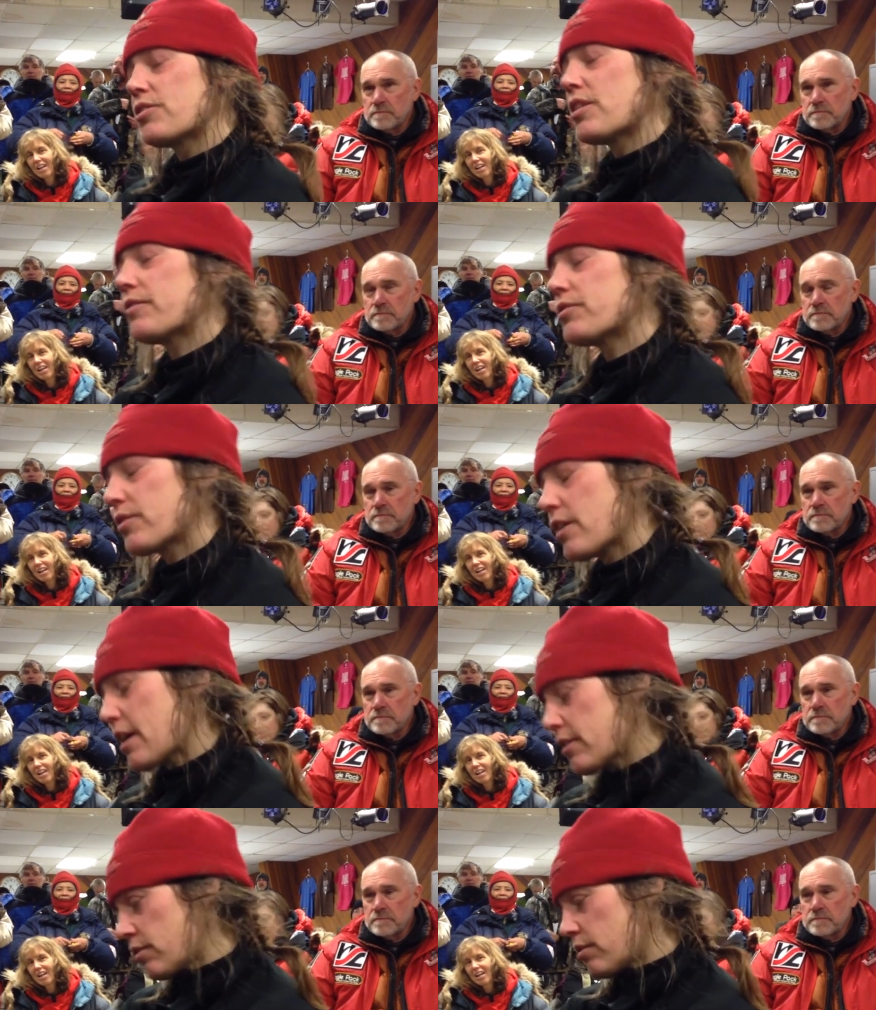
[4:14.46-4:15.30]
Speaker 1: and he
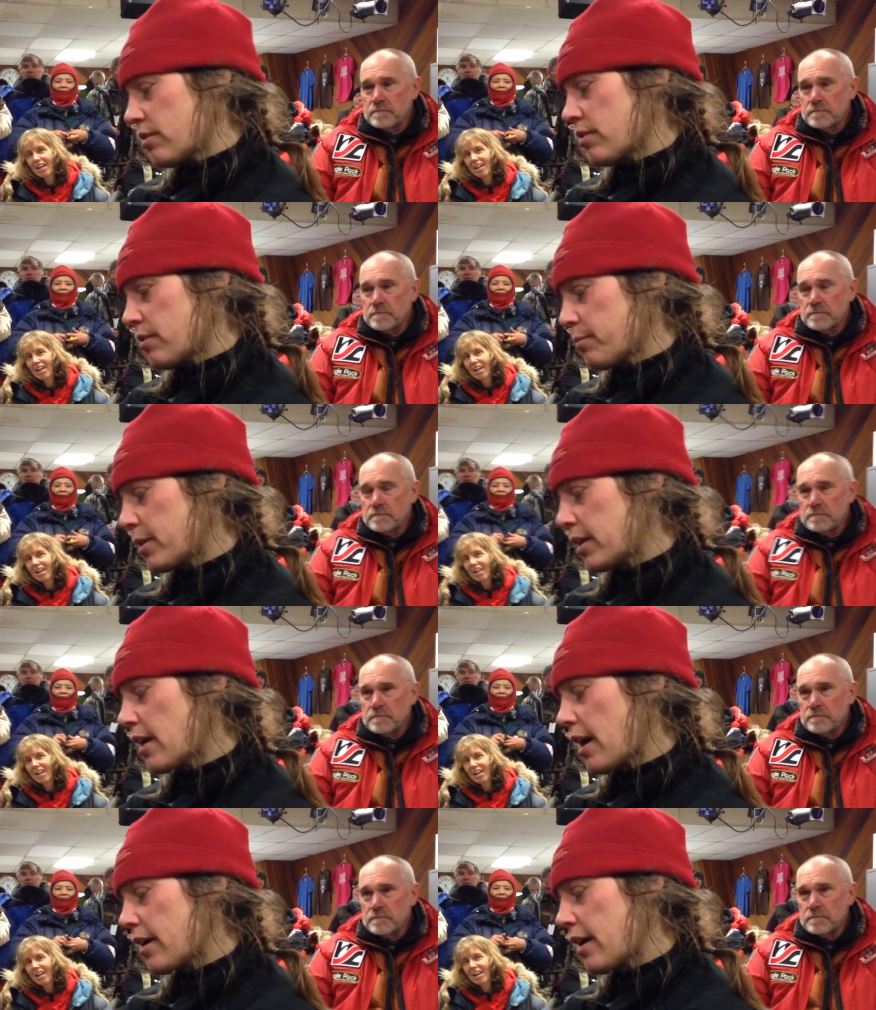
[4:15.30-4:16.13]
knew Jeff
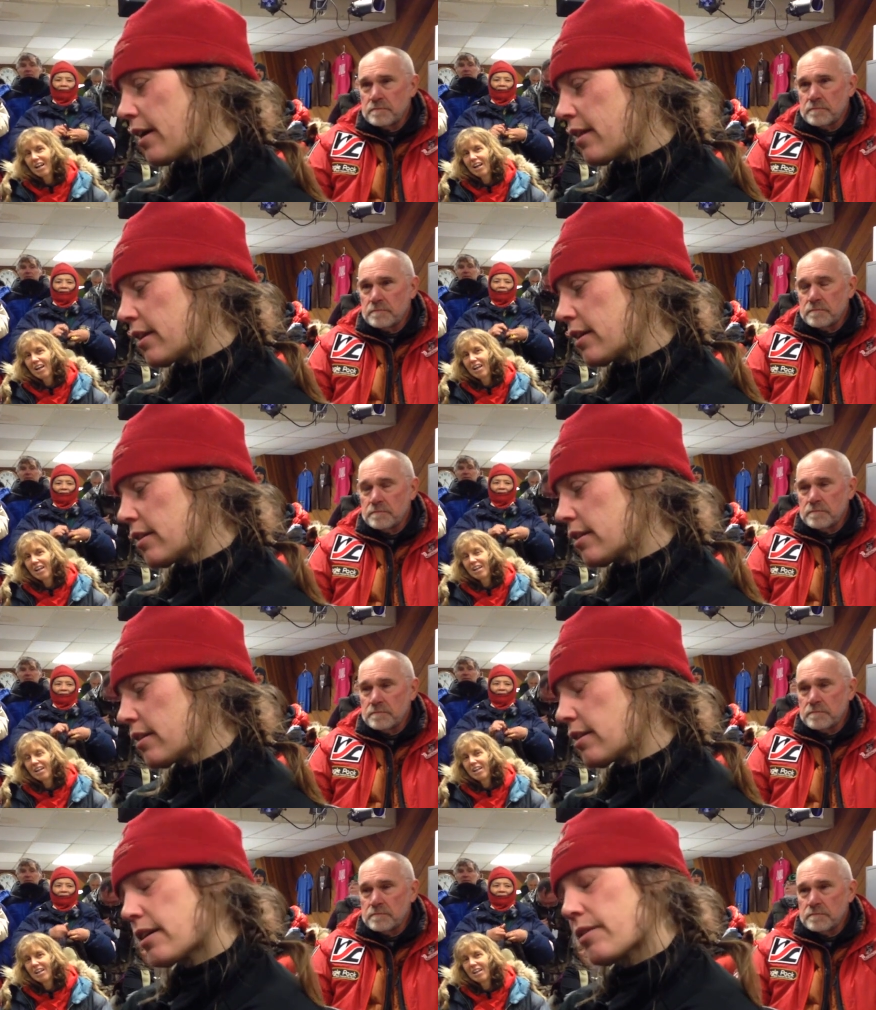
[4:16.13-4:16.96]
scratched, but
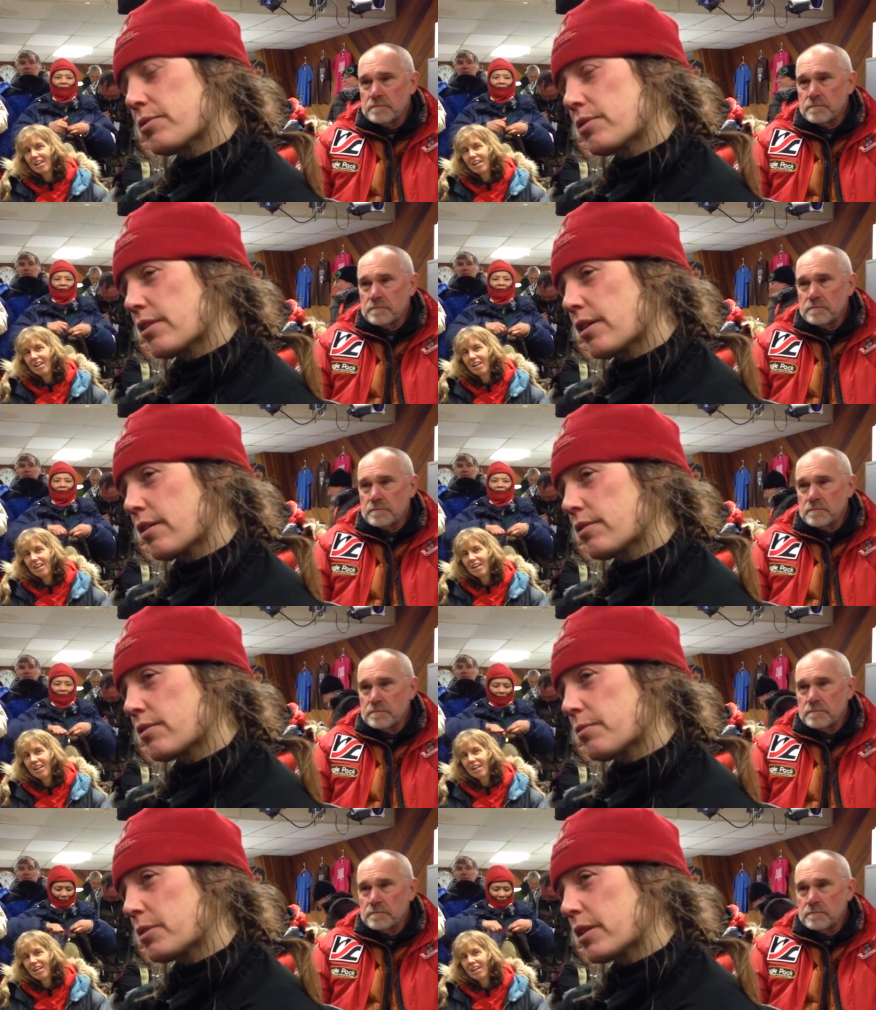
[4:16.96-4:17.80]
I think he
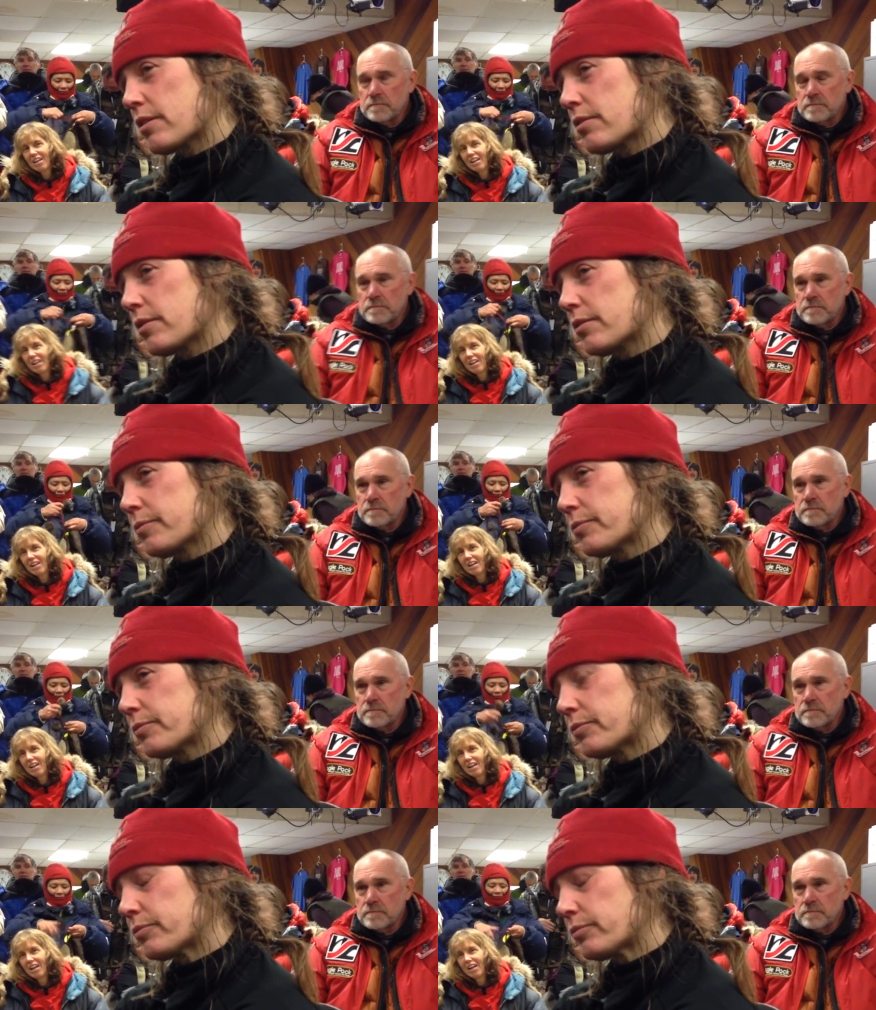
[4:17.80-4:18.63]
didn't think I was there or
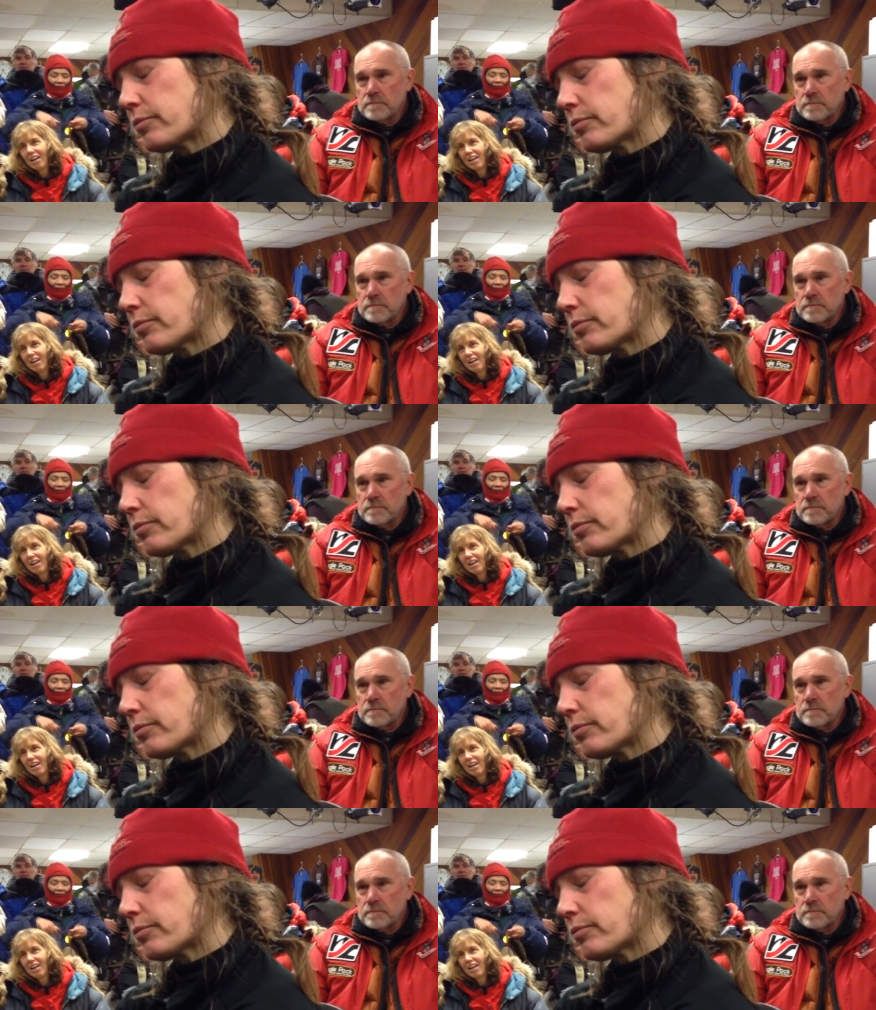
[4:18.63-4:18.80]
something,